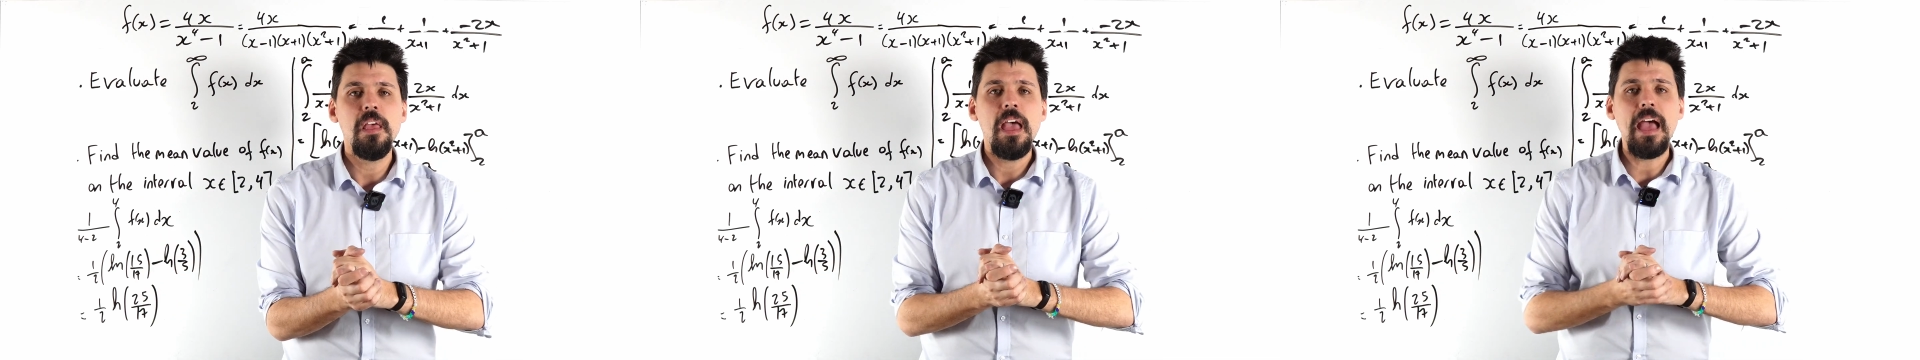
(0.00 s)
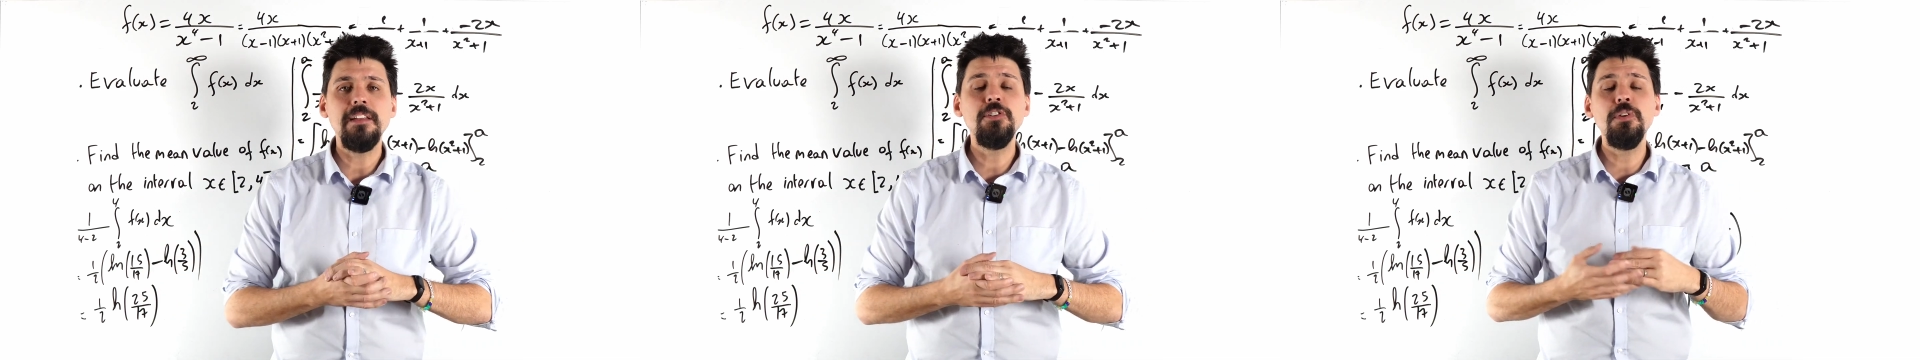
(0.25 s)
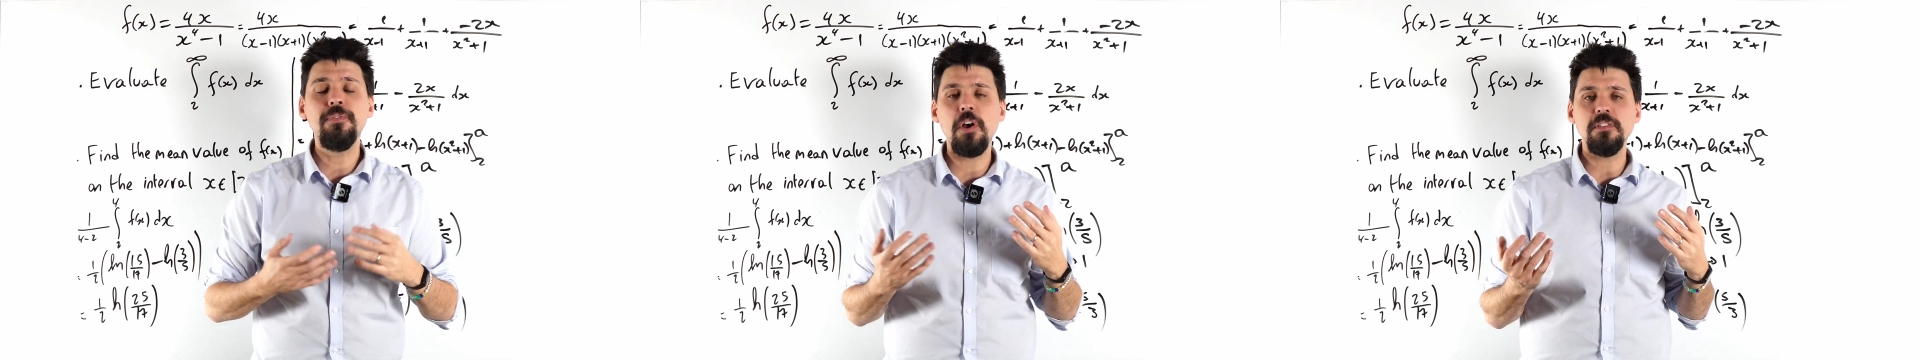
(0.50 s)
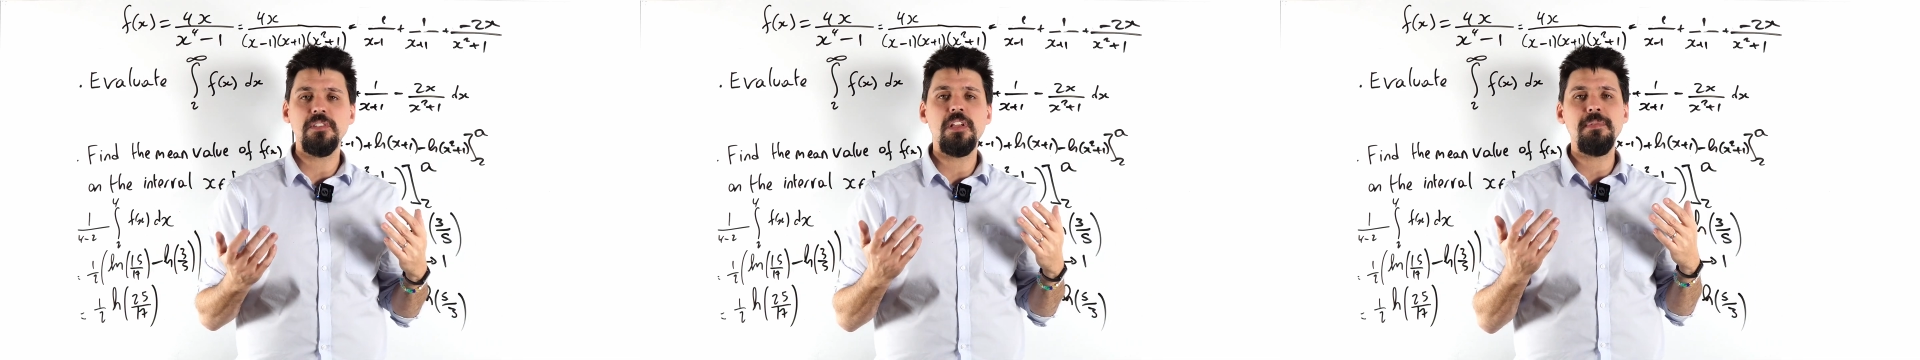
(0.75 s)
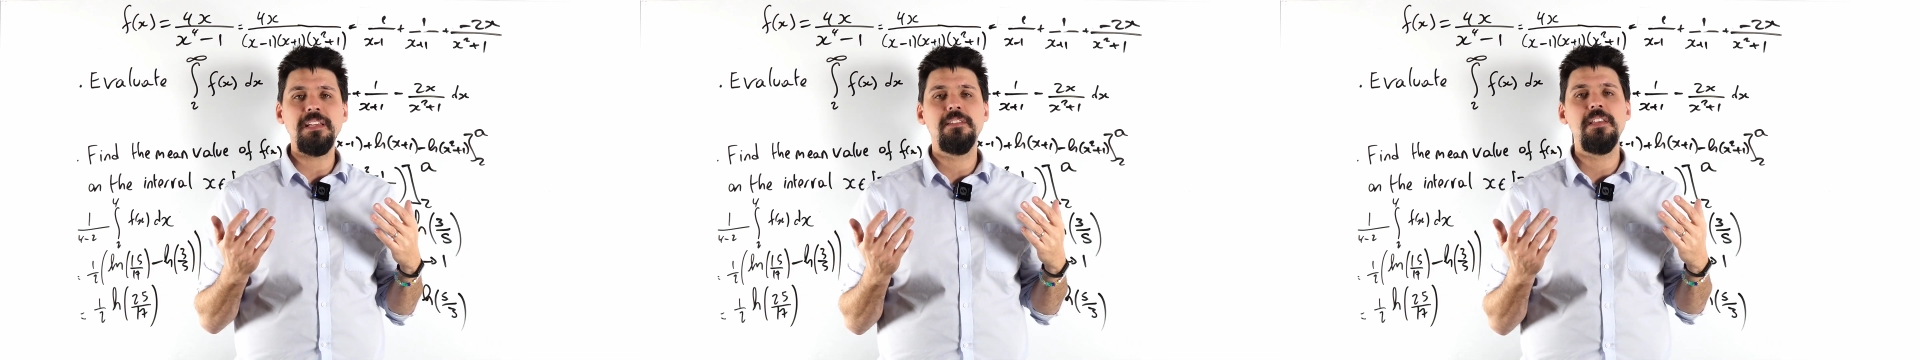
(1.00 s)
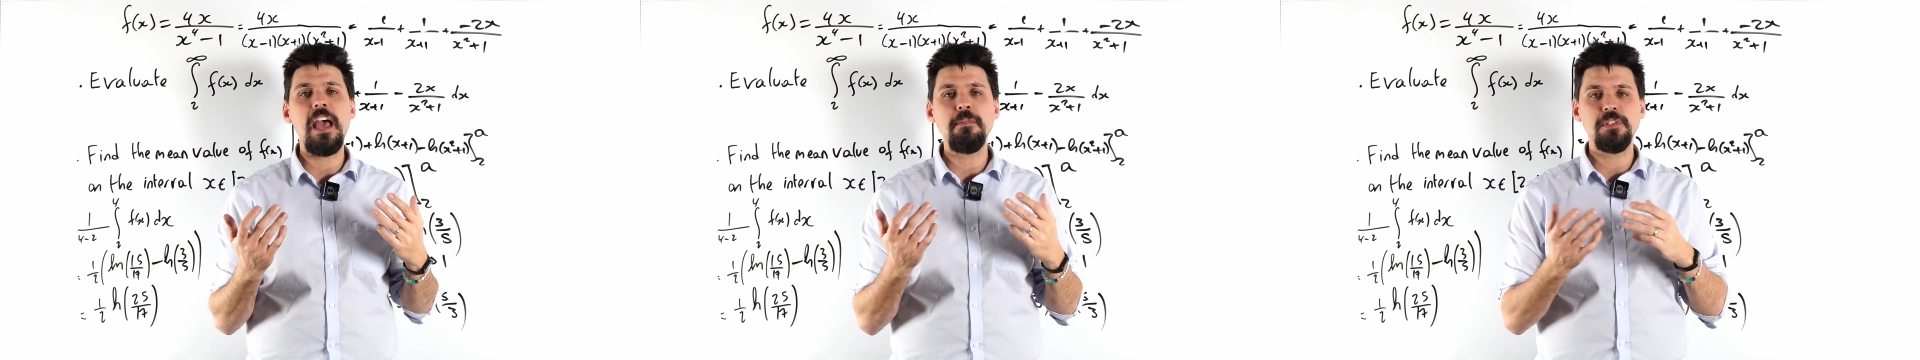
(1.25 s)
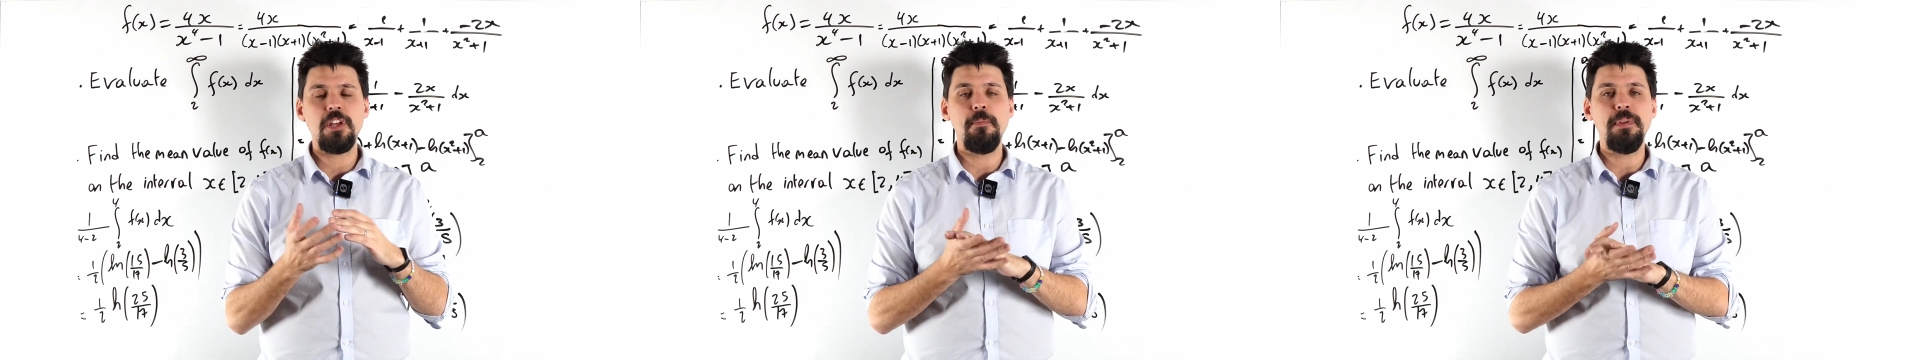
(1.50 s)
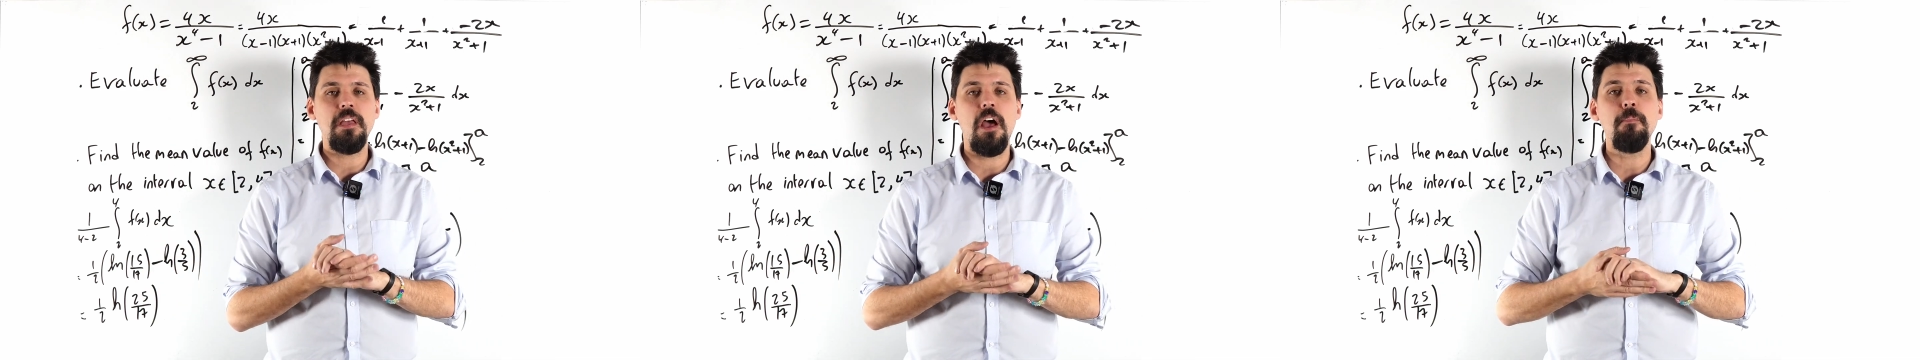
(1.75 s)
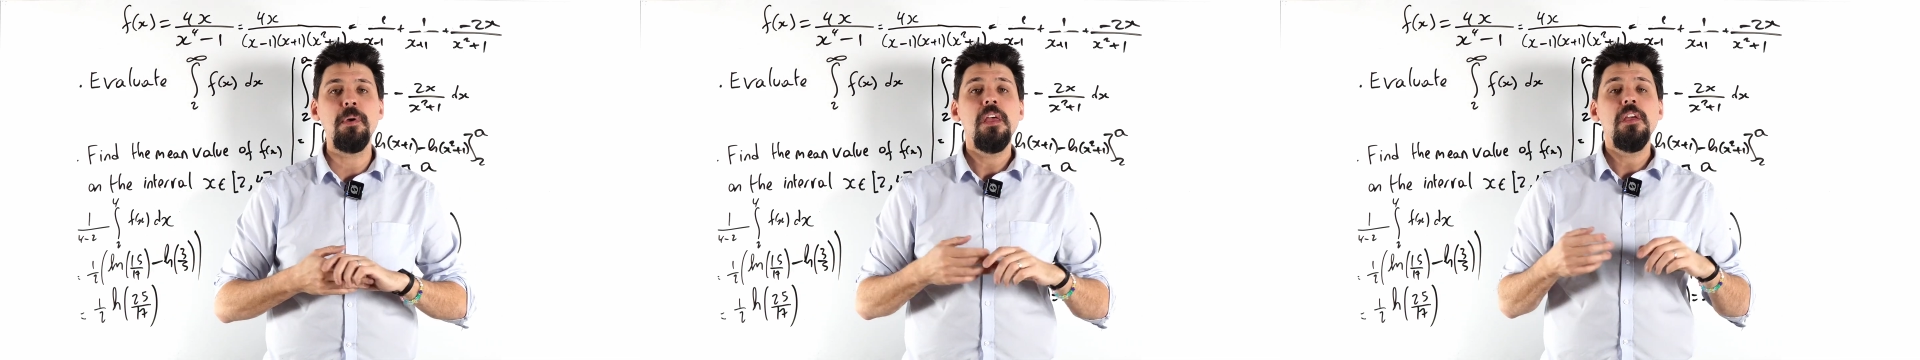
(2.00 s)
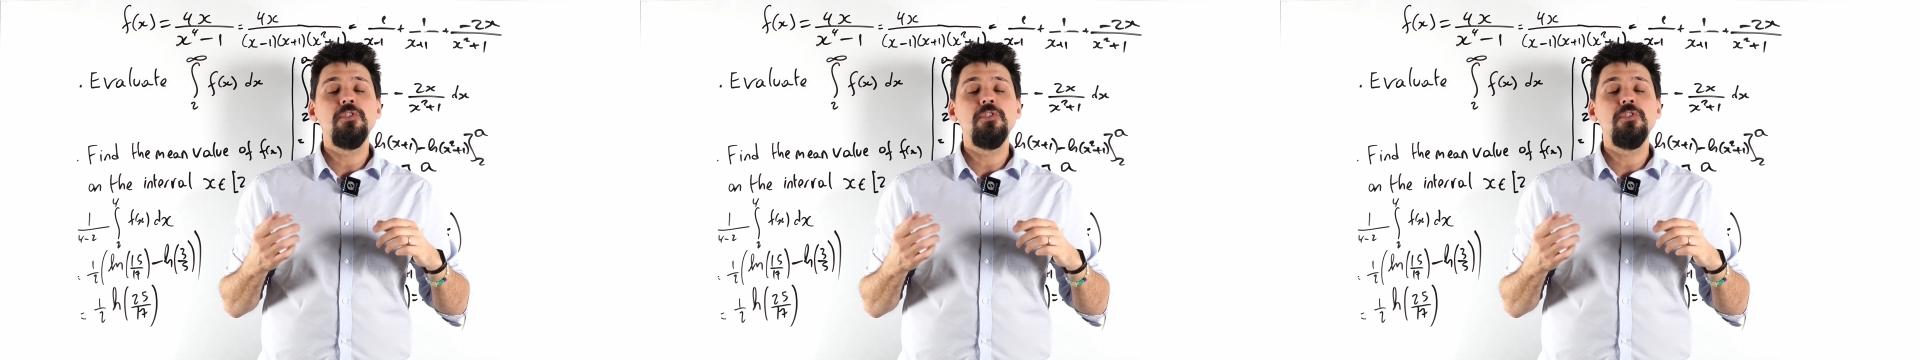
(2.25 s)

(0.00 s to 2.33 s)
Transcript: and you've got some exams coming up.